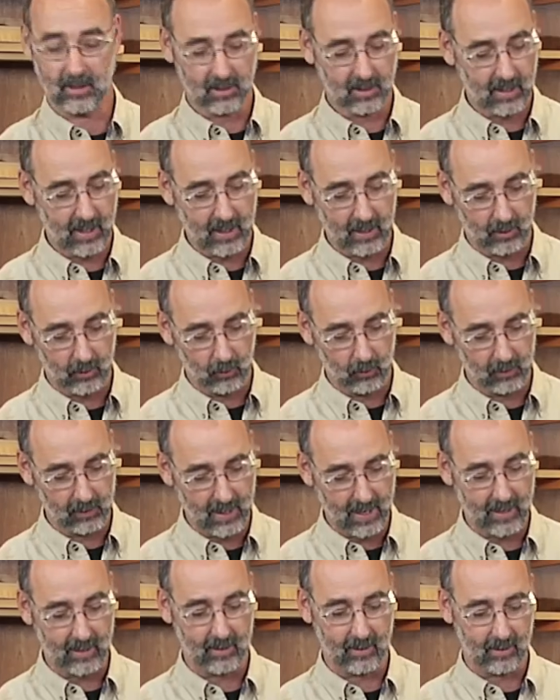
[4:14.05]
that's kind of cool
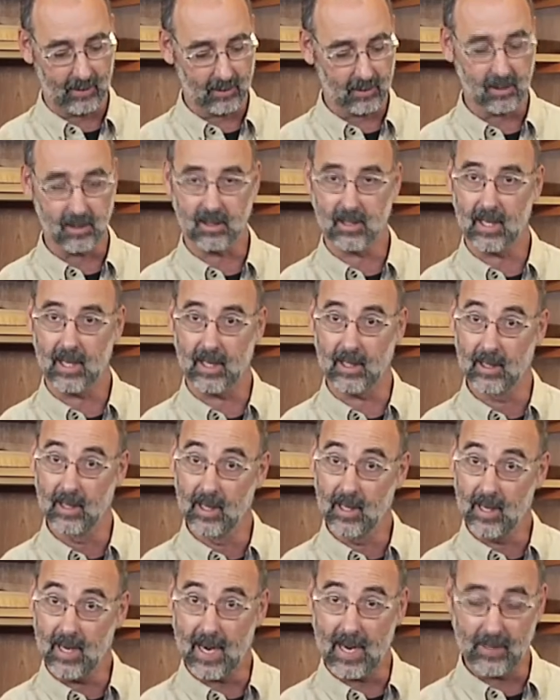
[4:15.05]
out of this is that
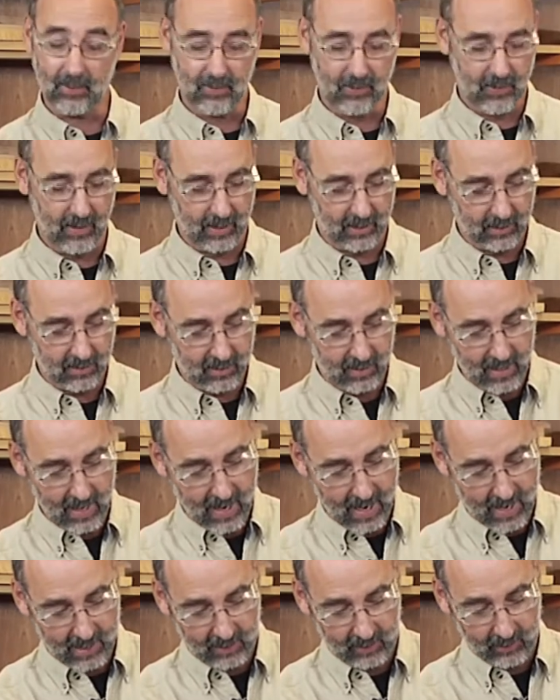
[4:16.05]
on thick
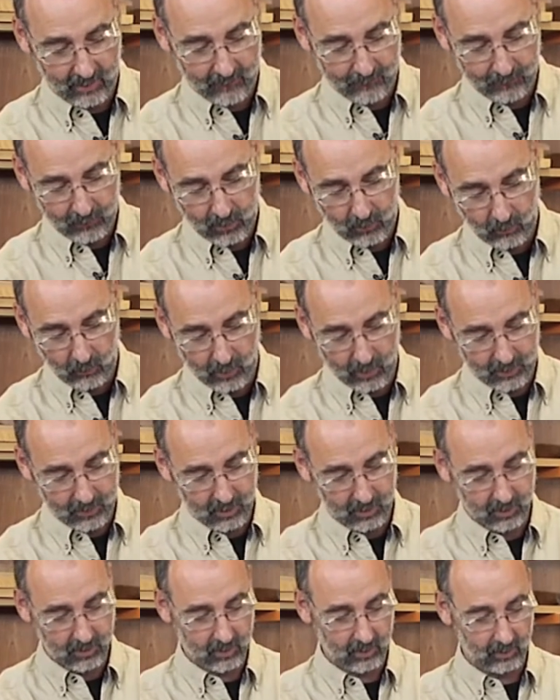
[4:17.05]
stock with
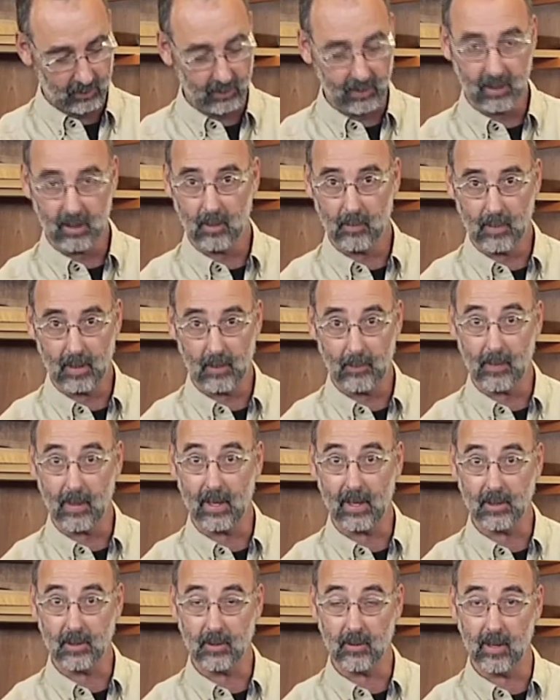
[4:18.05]
just a little bit of
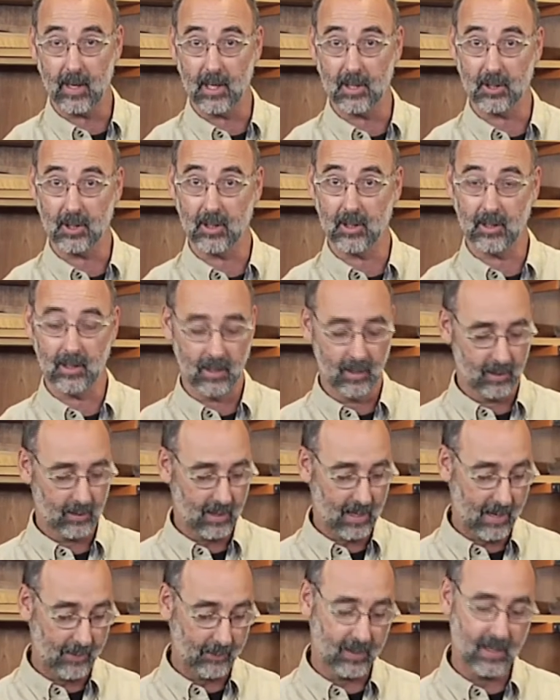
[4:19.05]
penetration,
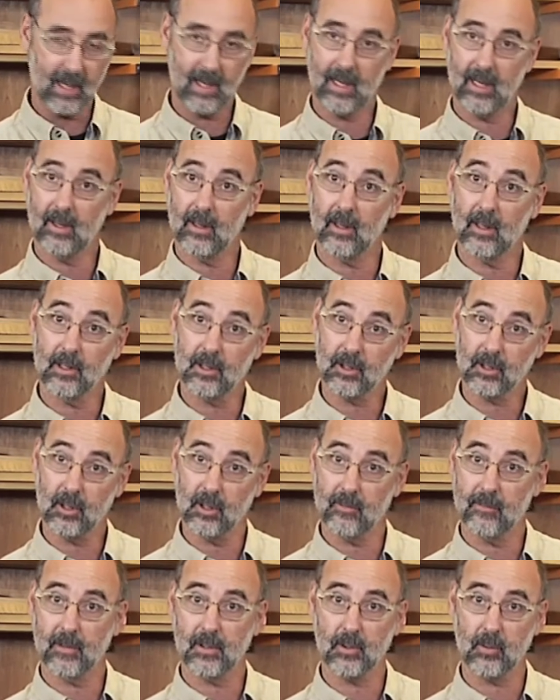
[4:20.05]
I'm getting a
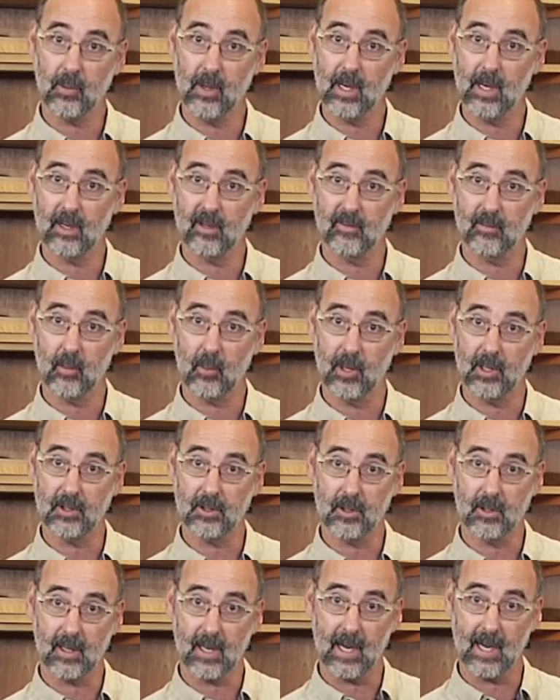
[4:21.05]
surface reading of
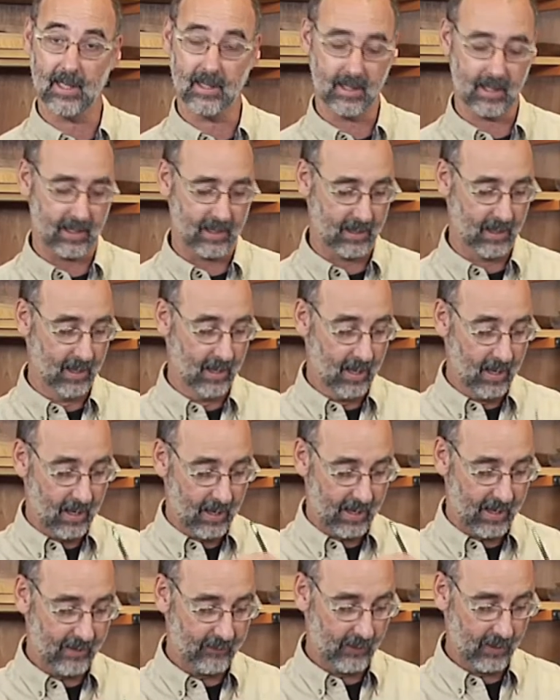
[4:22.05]
moisture content.
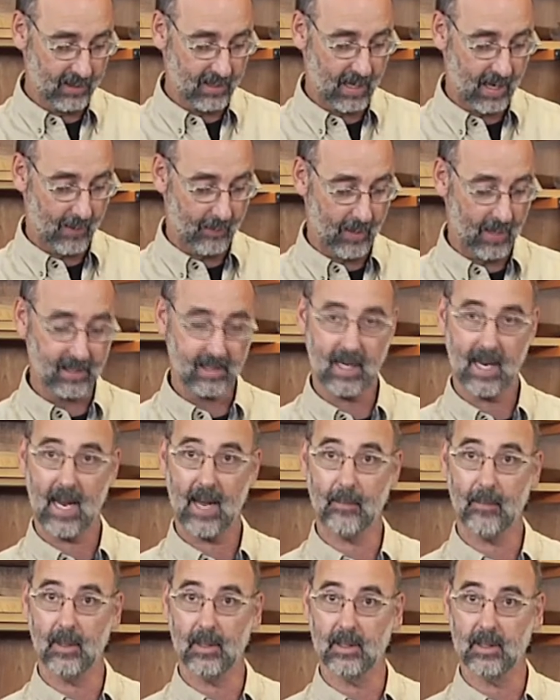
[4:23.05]
Every time I
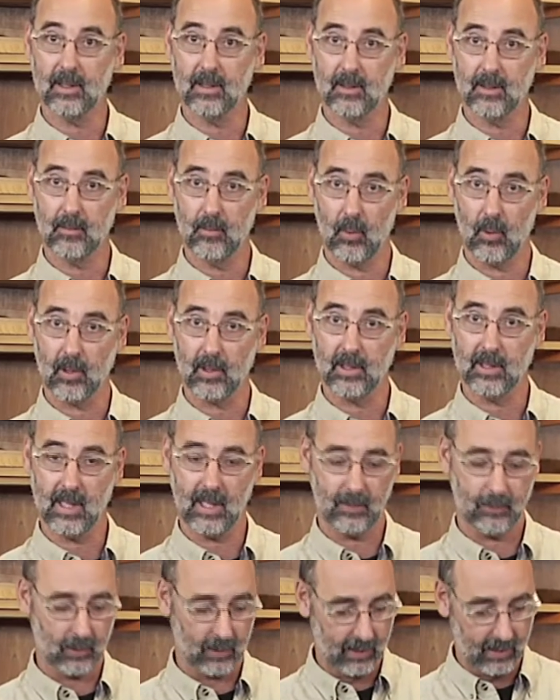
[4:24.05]
tap it more
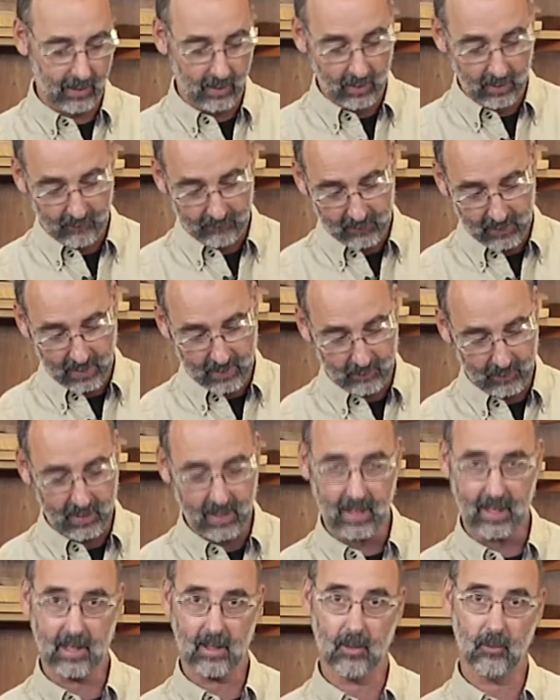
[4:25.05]
deeply, I'm
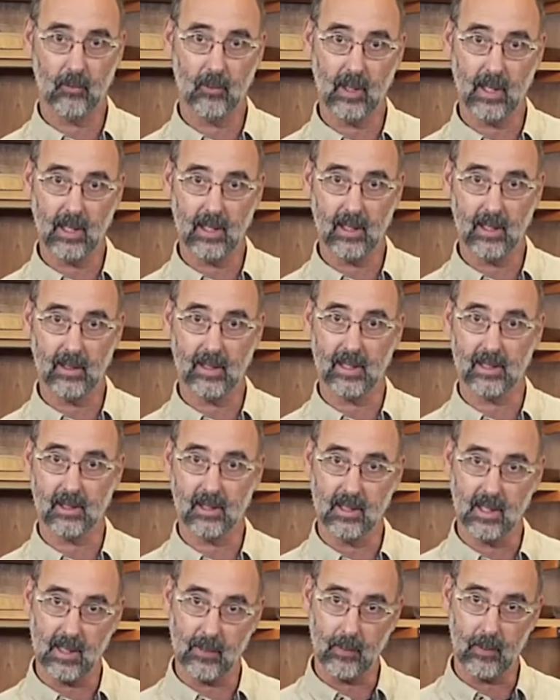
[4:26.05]
getting a reading that's
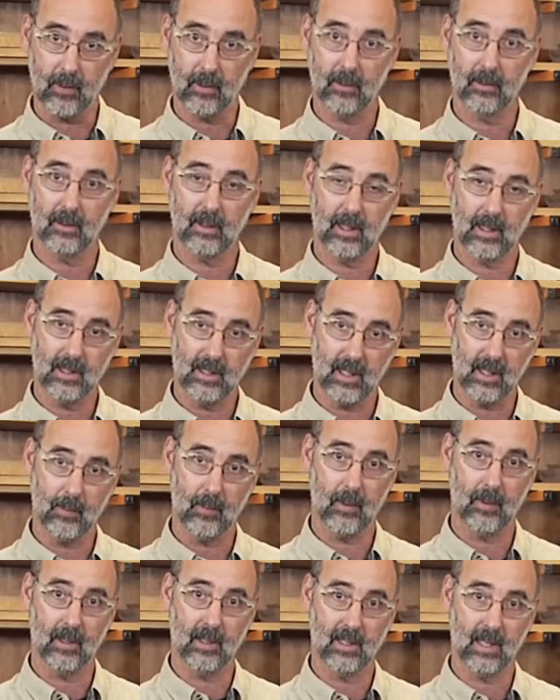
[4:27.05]
deeper and
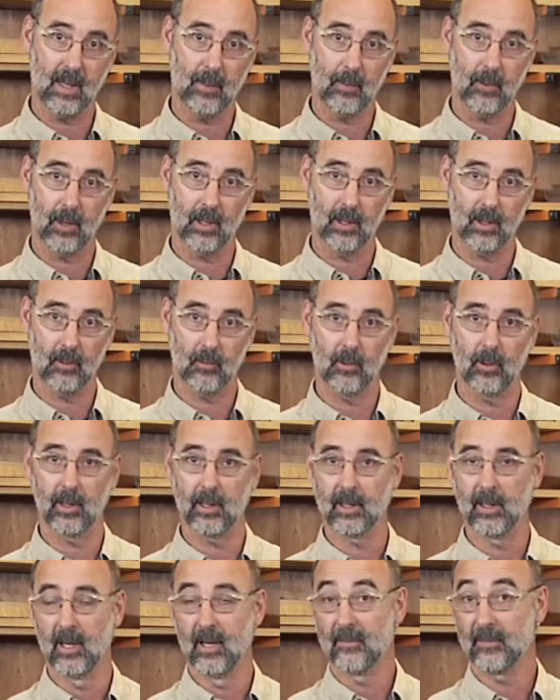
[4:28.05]
deeper and deeper into the
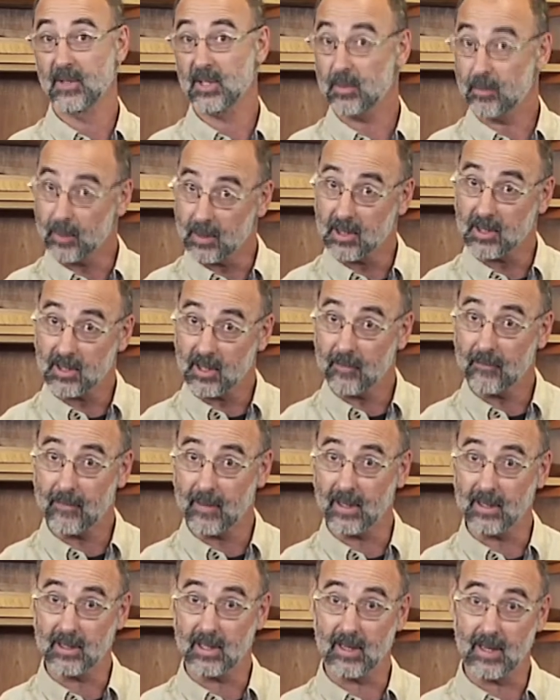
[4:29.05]
wood
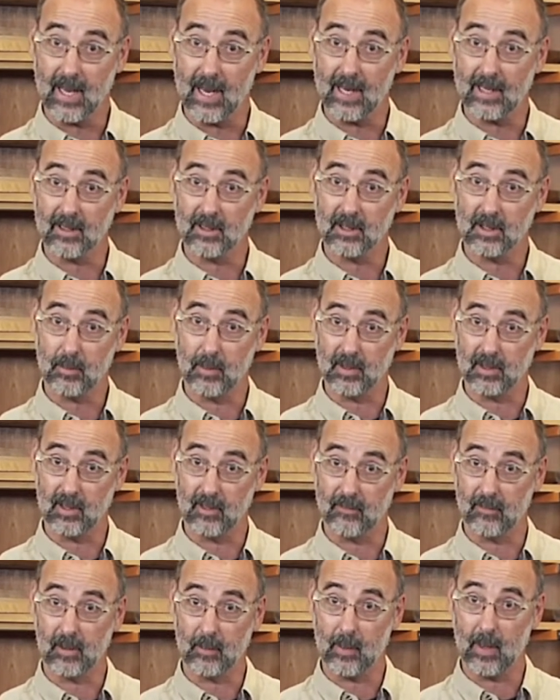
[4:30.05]
specific to that
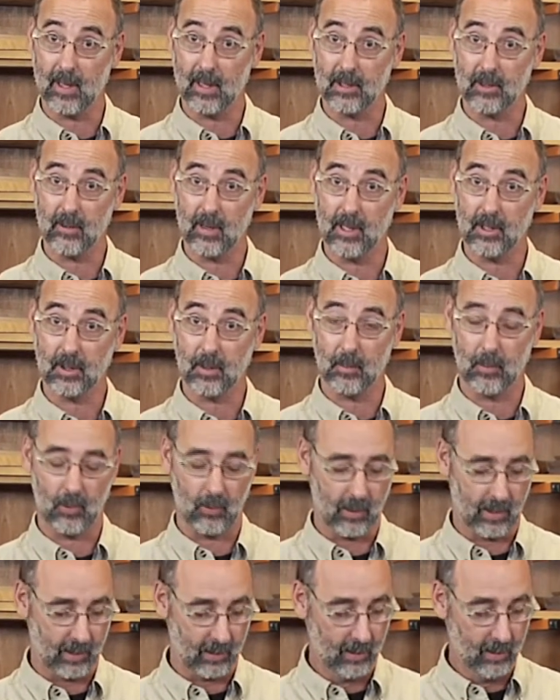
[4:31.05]
specific penetration
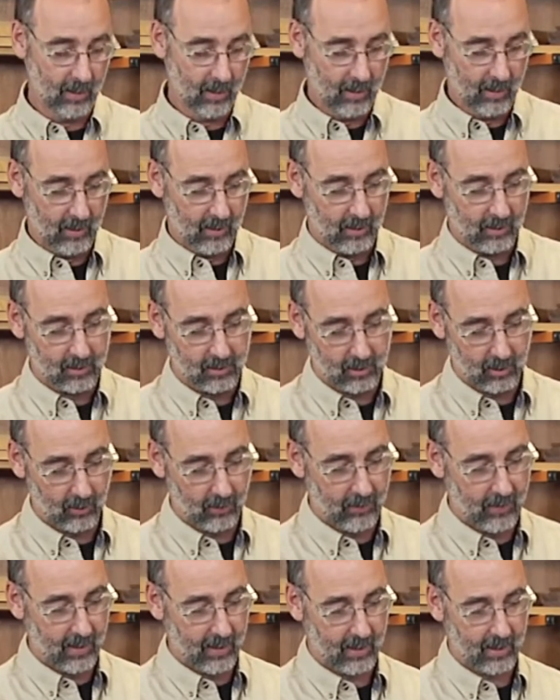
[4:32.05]
point. So
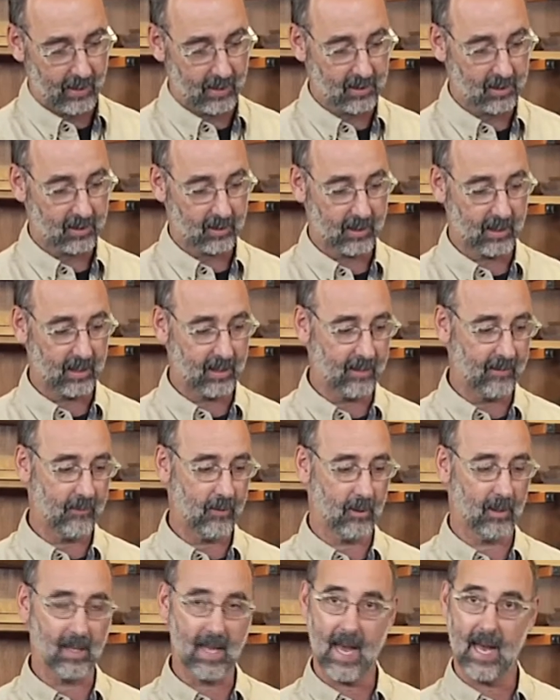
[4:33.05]
this can give
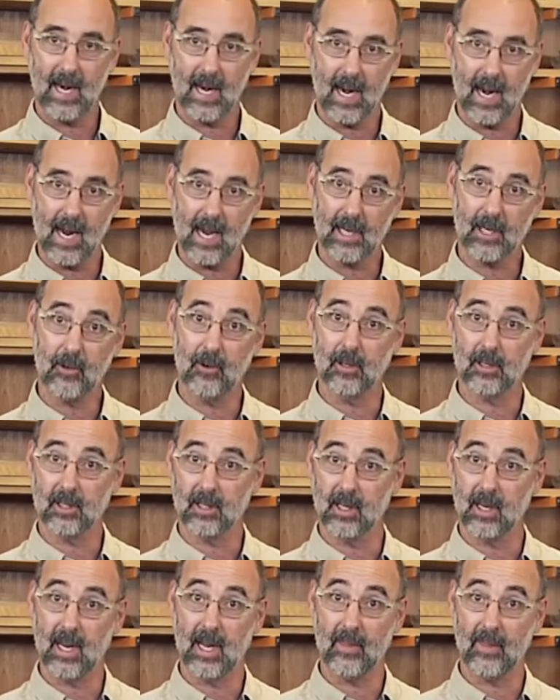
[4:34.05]
you a lot of
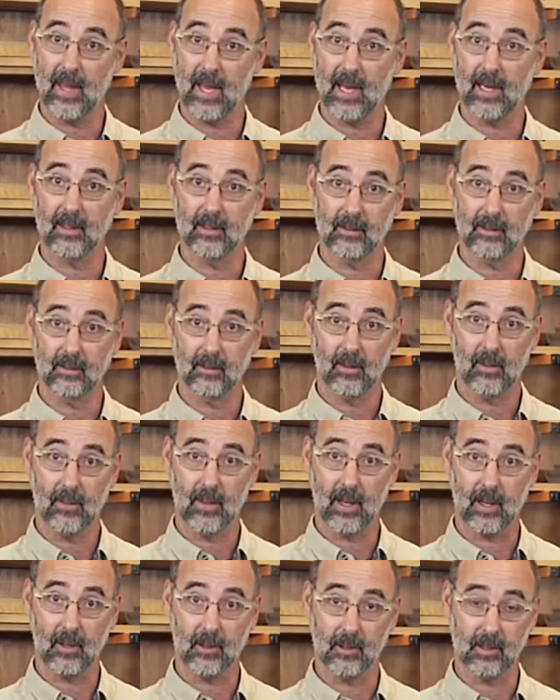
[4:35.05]
accuracy on that
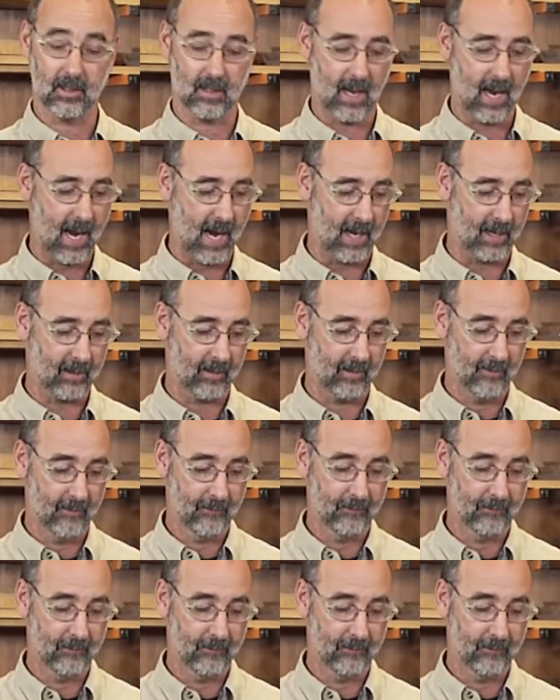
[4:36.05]
thicker stock.